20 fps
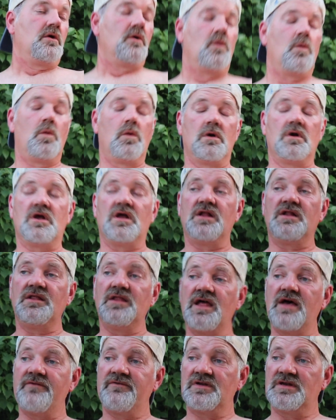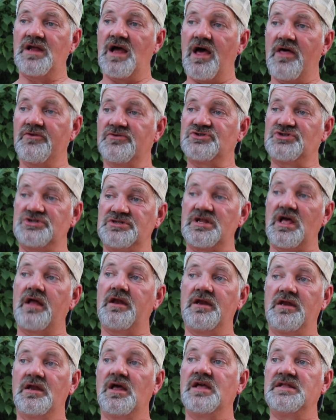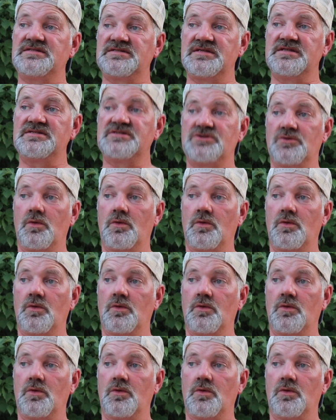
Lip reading: We're $11.99